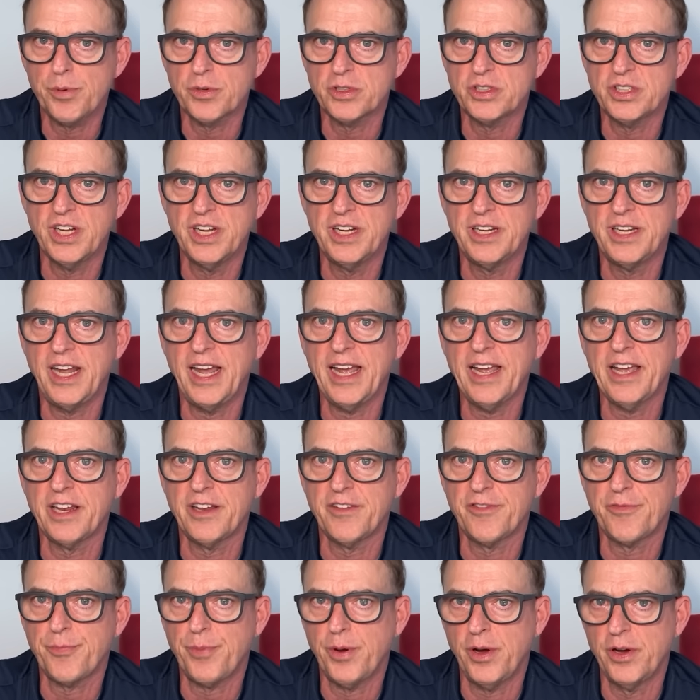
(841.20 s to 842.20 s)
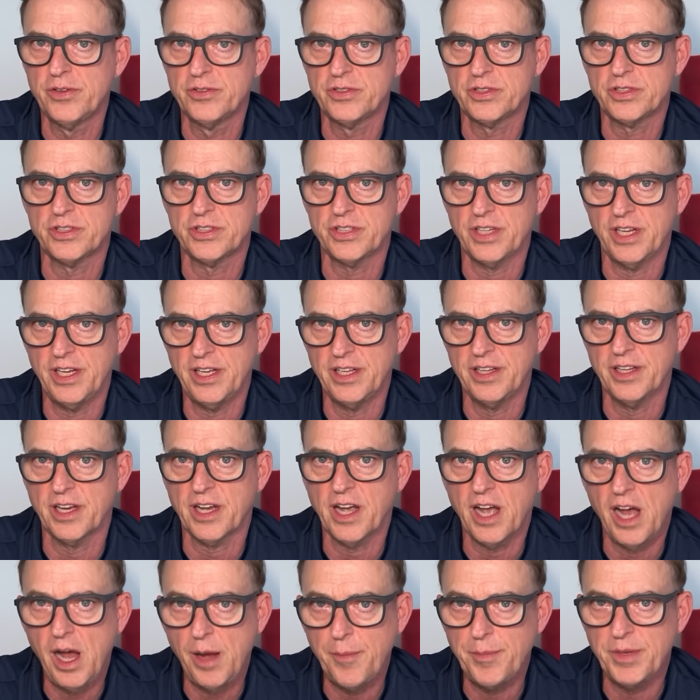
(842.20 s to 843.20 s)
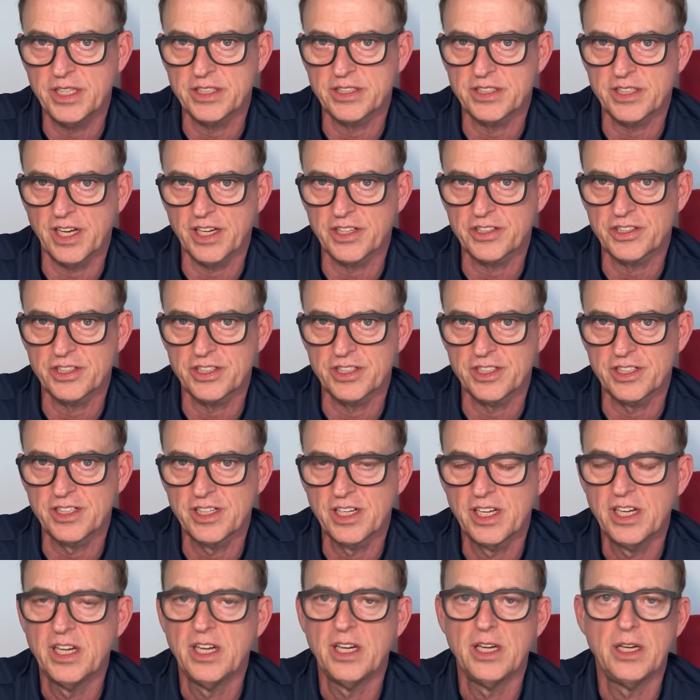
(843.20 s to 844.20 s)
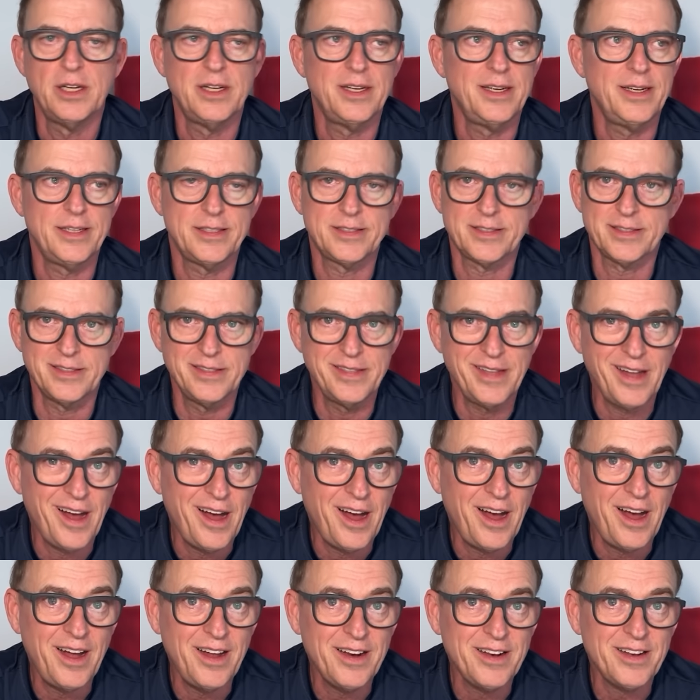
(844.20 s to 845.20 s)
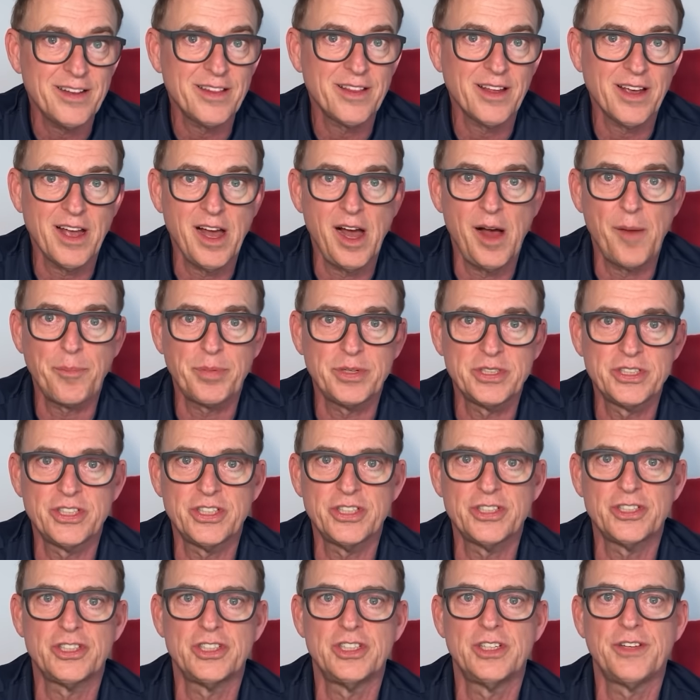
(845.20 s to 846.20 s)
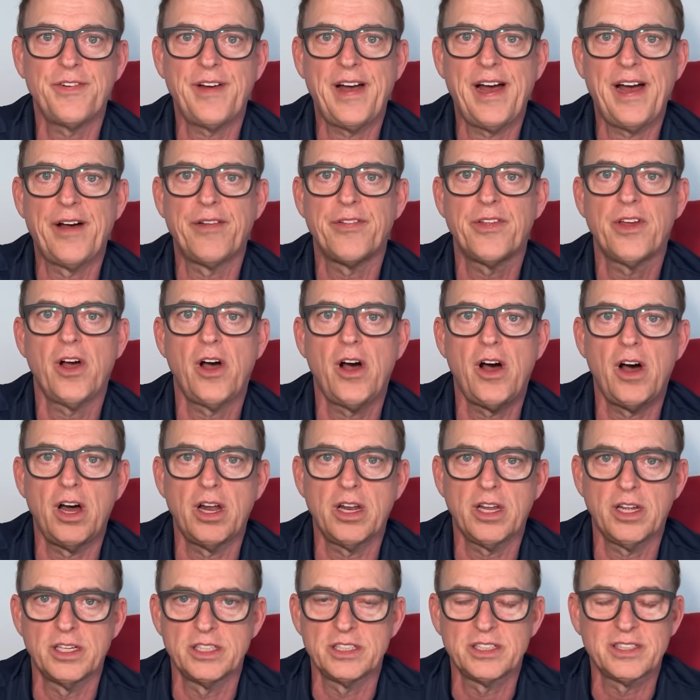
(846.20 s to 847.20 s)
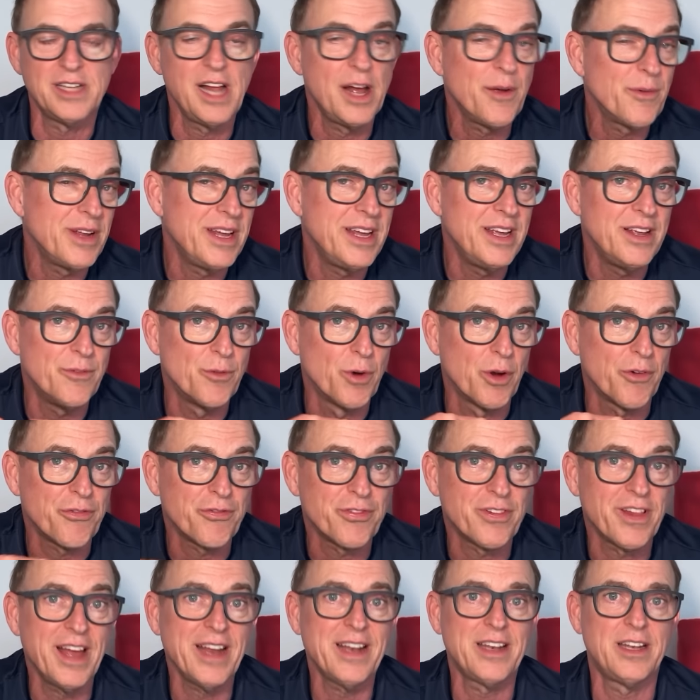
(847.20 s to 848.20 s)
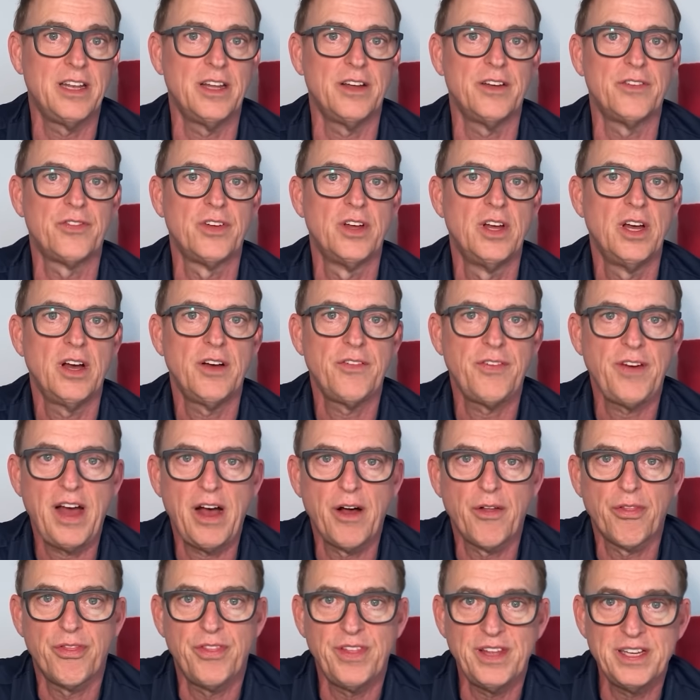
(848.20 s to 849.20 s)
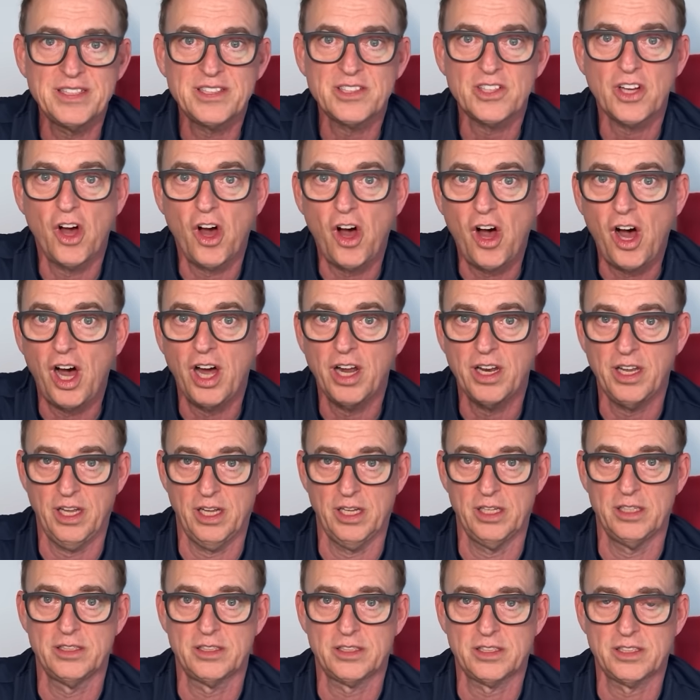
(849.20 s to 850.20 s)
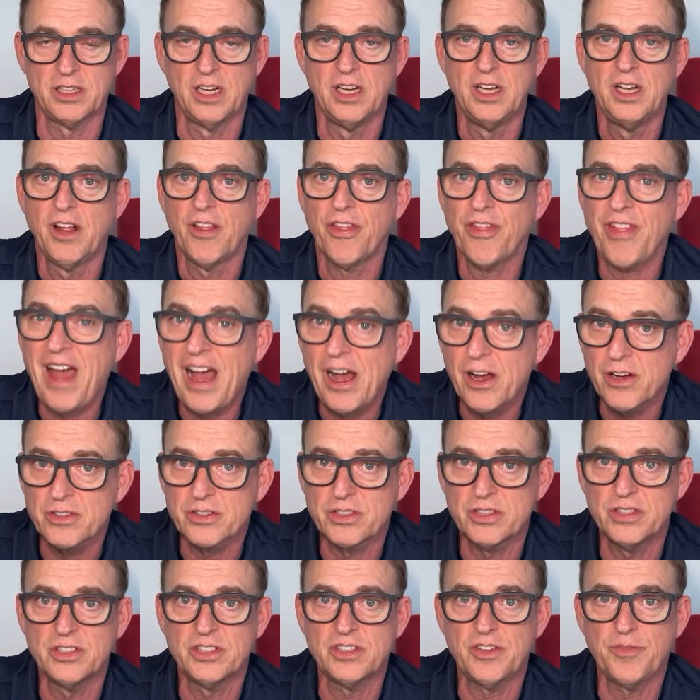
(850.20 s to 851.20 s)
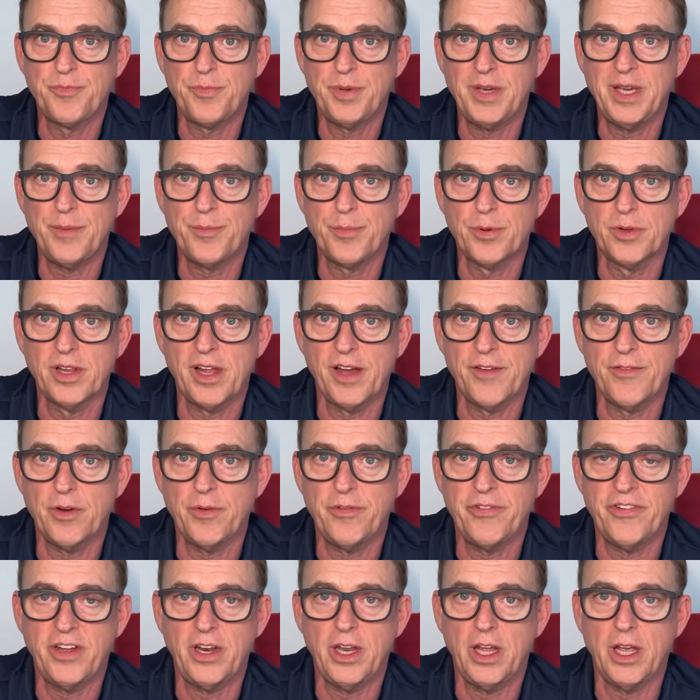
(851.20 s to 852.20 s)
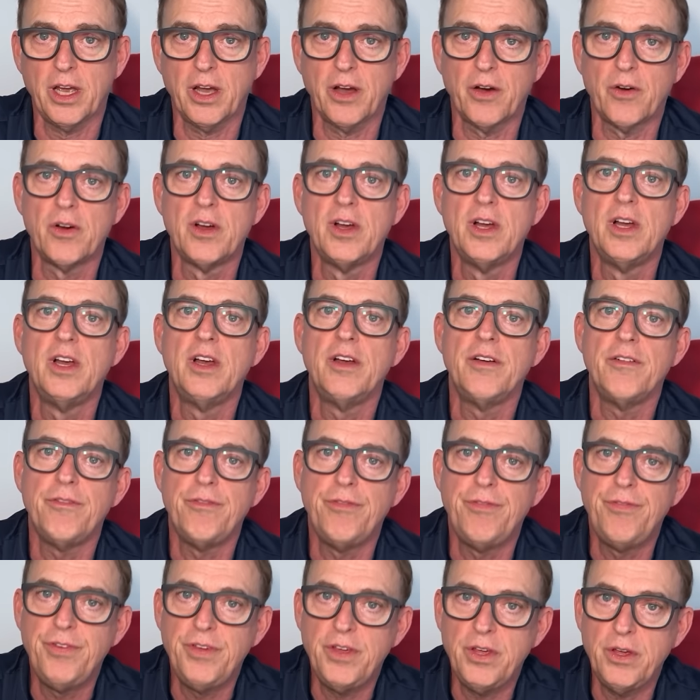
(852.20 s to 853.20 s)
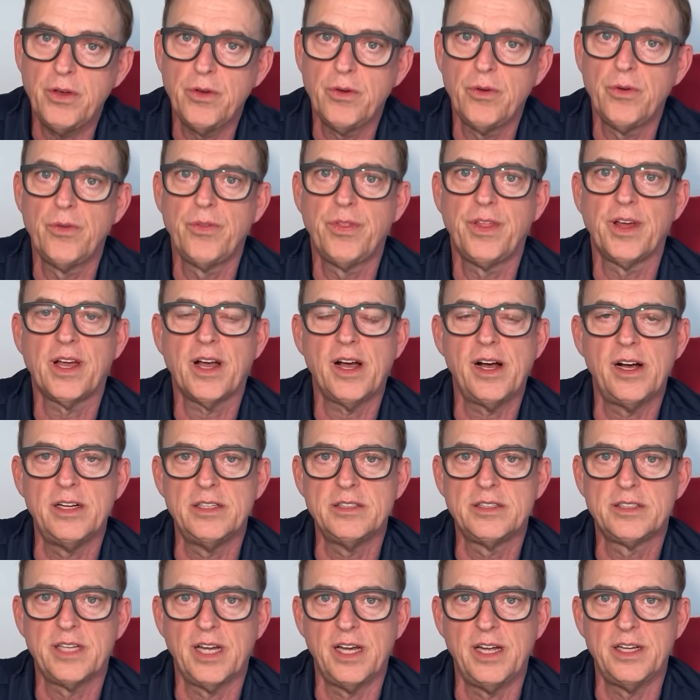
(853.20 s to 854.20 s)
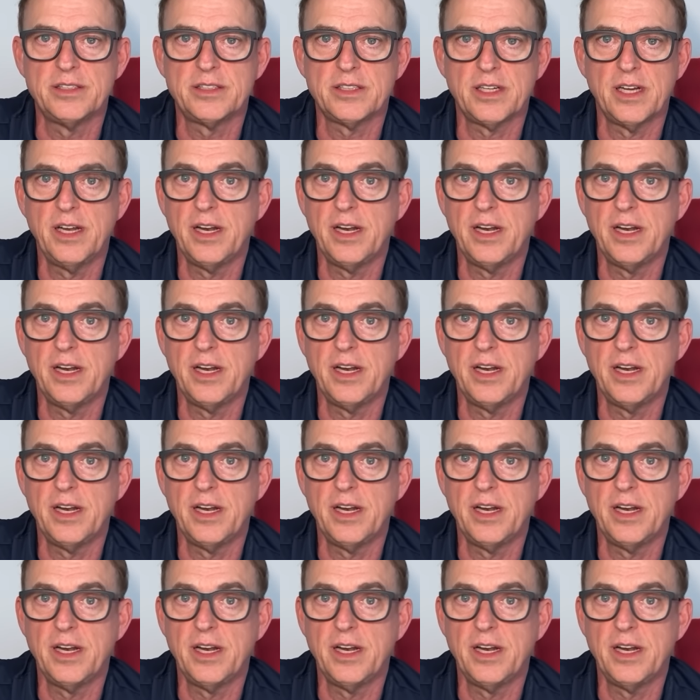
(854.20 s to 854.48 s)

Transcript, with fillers: percent negative posts in the comment section, it's not the composition of how the audience, not reflective of how this audience, thousands of people every video, view the content.